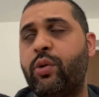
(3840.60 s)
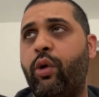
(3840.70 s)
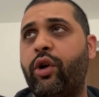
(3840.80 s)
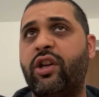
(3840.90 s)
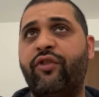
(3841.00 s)
course,
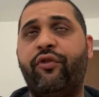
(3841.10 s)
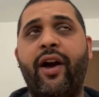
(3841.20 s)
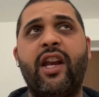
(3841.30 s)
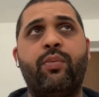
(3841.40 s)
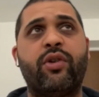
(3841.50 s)
we want to
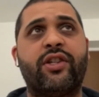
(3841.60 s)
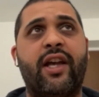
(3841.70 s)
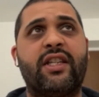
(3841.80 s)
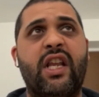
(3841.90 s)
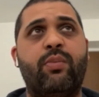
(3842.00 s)
define it
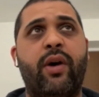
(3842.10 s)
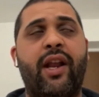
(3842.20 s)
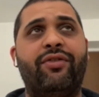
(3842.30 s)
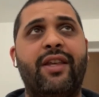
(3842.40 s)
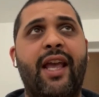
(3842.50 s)
precisely,
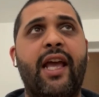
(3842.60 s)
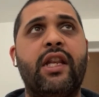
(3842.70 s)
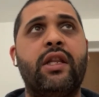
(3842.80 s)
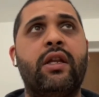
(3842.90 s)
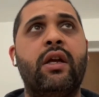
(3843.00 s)
but at the
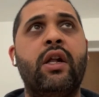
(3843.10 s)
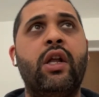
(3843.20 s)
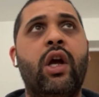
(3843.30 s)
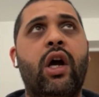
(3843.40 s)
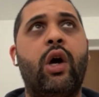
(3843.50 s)
end,
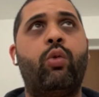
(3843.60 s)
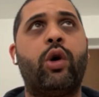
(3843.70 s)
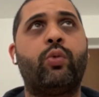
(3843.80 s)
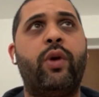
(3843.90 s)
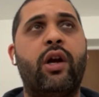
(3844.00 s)

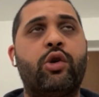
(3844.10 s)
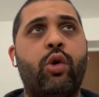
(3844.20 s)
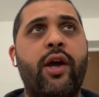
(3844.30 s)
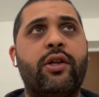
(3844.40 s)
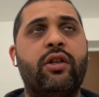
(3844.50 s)
what we are
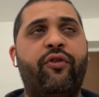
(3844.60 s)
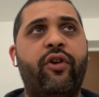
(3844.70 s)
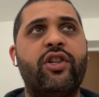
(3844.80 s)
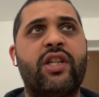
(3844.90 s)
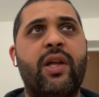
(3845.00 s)

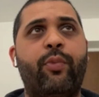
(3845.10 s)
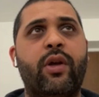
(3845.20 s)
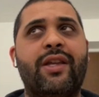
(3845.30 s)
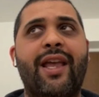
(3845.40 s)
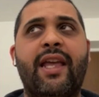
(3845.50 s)
the first step
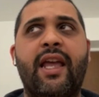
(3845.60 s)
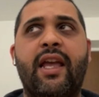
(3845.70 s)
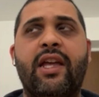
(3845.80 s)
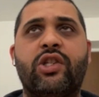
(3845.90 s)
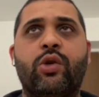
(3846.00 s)
we're
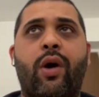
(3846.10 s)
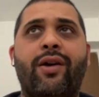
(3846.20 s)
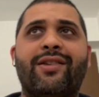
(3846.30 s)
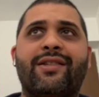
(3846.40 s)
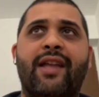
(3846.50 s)
taking is to
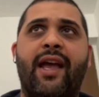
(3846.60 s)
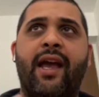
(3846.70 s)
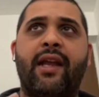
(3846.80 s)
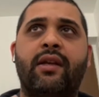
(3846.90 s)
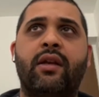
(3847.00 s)

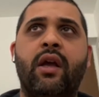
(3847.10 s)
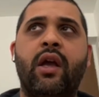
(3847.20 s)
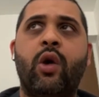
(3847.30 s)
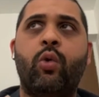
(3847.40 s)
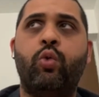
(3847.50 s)
understand
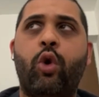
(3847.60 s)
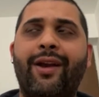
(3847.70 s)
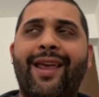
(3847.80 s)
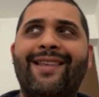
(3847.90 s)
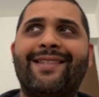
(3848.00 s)

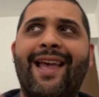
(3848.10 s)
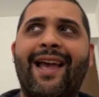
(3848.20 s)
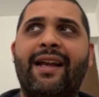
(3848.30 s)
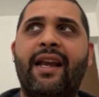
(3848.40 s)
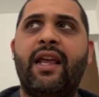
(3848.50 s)
what
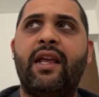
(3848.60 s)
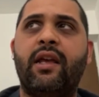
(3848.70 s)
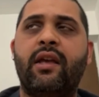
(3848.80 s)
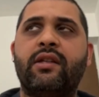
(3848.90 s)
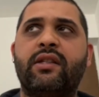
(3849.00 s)

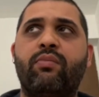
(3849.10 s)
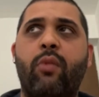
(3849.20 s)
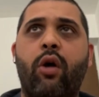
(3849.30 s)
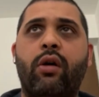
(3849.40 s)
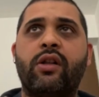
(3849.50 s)
exactly is the
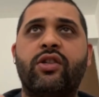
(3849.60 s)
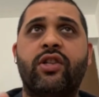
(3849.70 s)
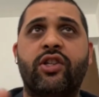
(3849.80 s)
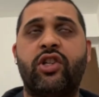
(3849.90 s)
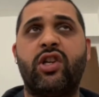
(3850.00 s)

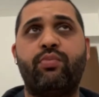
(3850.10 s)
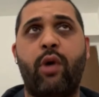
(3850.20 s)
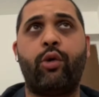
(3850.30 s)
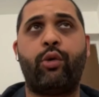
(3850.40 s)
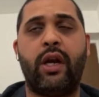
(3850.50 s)
model's decision
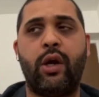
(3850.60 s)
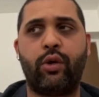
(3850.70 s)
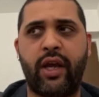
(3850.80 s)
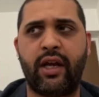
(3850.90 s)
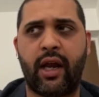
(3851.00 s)
boundary
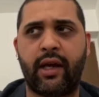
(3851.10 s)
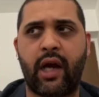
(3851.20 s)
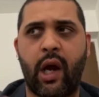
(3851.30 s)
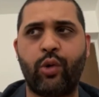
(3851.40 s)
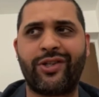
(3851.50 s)
looking like?
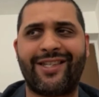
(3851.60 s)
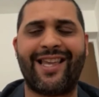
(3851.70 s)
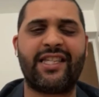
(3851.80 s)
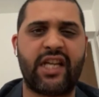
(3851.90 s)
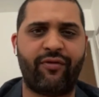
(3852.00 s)
How
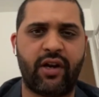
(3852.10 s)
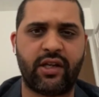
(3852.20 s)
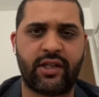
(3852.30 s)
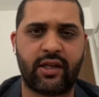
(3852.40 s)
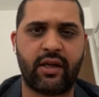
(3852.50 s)
sensitive
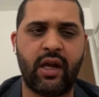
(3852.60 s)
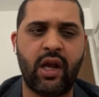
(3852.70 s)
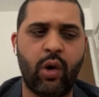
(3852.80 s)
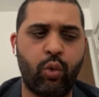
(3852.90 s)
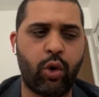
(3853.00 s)
is it?
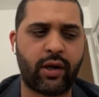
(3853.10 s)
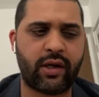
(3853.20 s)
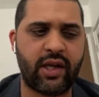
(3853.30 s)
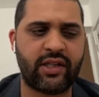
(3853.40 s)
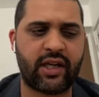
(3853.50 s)

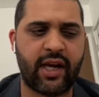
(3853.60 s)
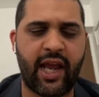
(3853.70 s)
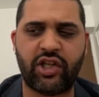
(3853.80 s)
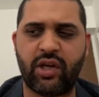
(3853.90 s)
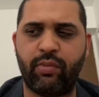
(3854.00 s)
What is the
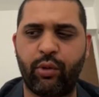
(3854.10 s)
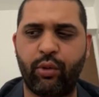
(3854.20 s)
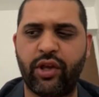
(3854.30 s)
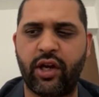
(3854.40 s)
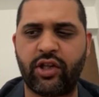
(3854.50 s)
connection
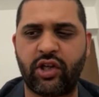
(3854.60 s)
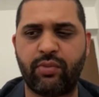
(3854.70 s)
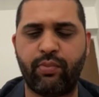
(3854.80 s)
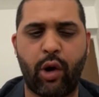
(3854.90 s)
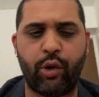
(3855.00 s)
between the
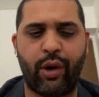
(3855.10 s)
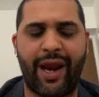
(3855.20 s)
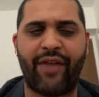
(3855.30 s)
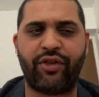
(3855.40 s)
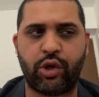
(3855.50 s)
decision
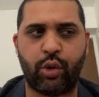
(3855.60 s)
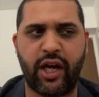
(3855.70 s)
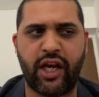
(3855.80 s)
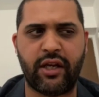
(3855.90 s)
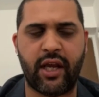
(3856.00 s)
boundary and the
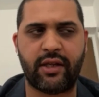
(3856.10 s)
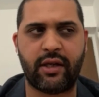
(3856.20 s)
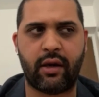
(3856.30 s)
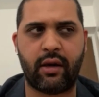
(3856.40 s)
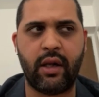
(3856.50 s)
training
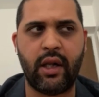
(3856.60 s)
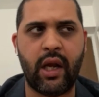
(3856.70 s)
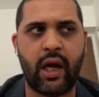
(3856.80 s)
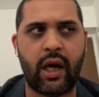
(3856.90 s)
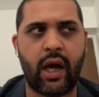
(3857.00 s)
data?
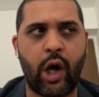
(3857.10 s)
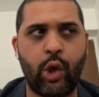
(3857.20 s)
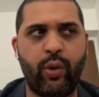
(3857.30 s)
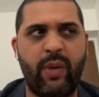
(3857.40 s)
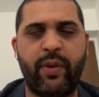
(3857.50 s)

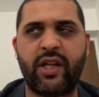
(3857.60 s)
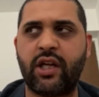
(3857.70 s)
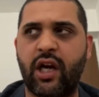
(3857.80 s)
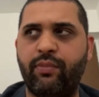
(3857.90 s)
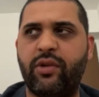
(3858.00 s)
How do we
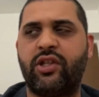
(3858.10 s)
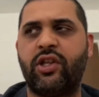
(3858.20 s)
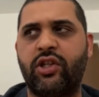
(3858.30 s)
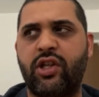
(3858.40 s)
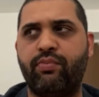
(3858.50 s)
perturb this
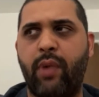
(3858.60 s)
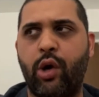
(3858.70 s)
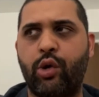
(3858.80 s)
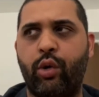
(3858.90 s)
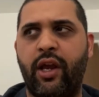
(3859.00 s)
decision
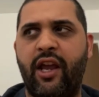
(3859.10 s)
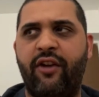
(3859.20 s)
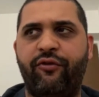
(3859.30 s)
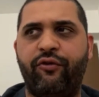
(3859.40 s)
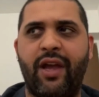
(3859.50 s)
boundary
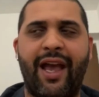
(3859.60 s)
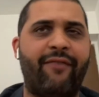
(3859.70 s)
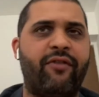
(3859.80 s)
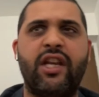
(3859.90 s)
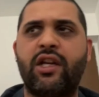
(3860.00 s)
if we
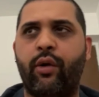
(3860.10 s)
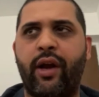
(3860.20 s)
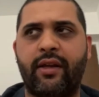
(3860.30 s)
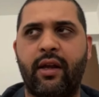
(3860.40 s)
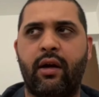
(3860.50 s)
have
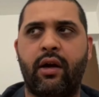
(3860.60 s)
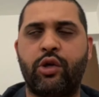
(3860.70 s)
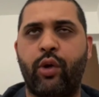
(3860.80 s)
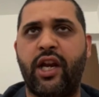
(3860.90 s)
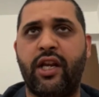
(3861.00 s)
incorrect
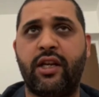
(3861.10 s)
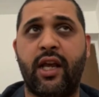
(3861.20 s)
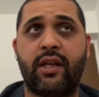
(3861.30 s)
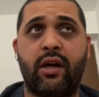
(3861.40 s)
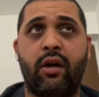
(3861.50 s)
training
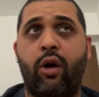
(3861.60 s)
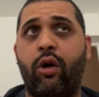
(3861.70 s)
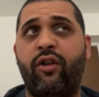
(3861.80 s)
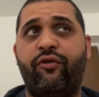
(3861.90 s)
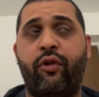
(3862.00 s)
data,
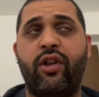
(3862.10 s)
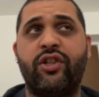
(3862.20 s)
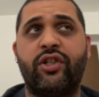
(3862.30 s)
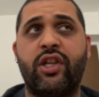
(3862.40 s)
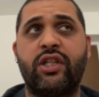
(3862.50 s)
or if, for
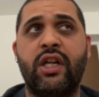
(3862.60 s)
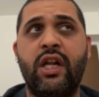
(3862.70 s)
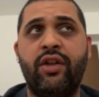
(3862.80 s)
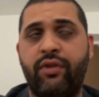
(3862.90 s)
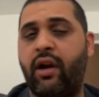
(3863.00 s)
instance,
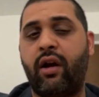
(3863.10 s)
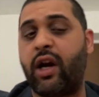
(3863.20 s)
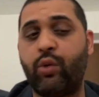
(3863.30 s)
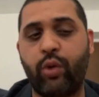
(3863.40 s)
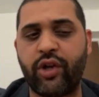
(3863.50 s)
there
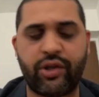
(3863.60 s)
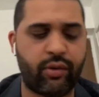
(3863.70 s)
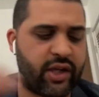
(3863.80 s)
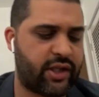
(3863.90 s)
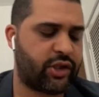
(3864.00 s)
are
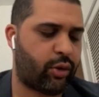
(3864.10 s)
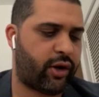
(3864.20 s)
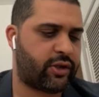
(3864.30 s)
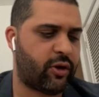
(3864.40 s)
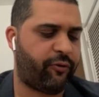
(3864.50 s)
adversaries and so
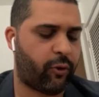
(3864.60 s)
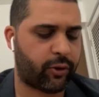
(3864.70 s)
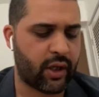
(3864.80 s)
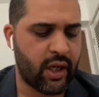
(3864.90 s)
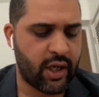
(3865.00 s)
on and so
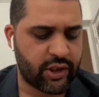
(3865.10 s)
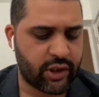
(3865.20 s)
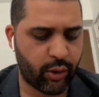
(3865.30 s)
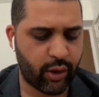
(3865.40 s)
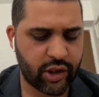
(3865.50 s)
forth?
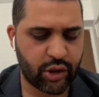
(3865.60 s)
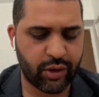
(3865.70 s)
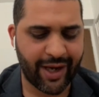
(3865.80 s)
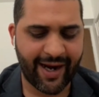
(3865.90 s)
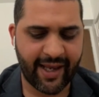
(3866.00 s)
So
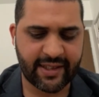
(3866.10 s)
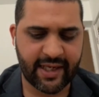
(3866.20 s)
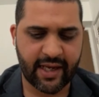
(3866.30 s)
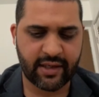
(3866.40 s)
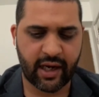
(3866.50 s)
to that
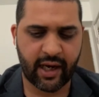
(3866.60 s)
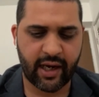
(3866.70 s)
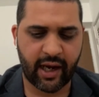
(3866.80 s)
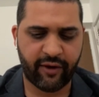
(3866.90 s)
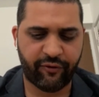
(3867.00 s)
extent,
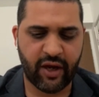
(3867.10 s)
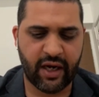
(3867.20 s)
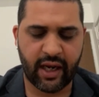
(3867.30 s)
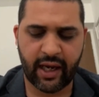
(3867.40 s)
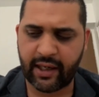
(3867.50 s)
I
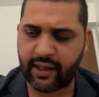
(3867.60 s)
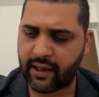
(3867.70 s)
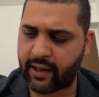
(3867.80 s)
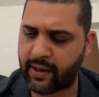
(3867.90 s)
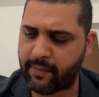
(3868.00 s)
feel like
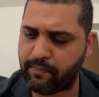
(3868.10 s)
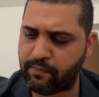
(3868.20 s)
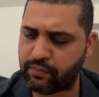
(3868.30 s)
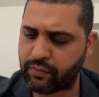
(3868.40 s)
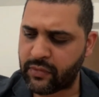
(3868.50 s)

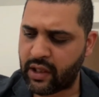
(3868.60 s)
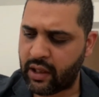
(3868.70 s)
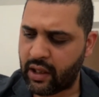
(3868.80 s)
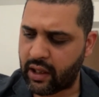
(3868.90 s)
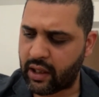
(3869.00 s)

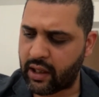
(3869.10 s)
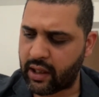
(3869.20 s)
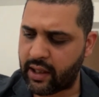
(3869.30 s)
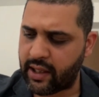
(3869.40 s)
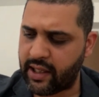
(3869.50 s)

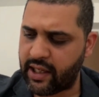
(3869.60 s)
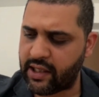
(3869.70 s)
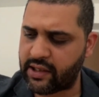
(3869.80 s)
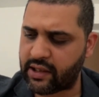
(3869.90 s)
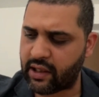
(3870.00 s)
it
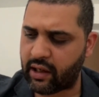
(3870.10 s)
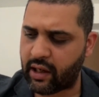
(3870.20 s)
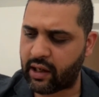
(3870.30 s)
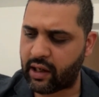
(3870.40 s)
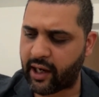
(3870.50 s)
is
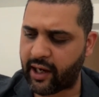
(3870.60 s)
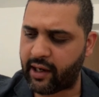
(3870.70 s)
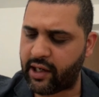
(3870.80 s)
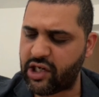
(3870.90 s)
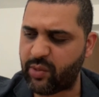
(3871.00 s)

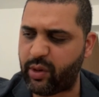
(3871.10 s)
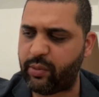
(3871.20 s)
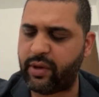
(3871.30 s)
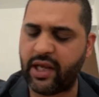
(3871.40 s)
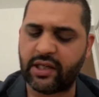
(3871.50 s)

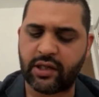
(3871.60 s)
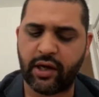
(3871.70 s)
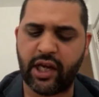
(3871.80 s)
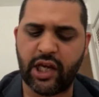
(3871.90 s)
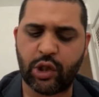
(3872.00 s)
interpretability is
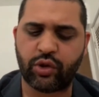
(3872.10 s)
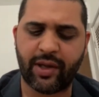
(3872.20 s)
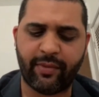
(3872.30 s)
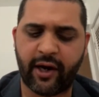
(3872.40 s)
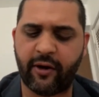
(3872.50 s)
turning into
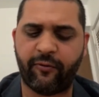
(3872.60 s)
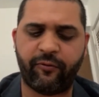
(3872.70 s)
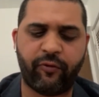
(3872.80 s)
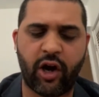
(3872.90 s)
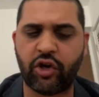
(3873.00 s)
some kind of
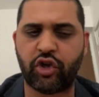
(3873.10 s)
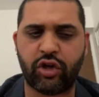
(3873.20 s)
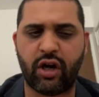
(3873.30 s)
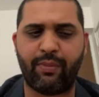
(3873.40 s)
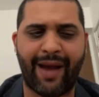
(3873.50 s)

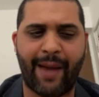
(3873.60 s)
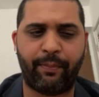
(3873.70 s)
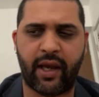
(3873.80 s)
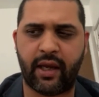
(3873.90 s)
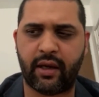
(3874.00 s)
functional
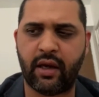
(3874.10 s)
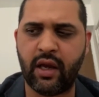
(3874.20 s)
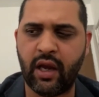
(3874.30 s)
mapping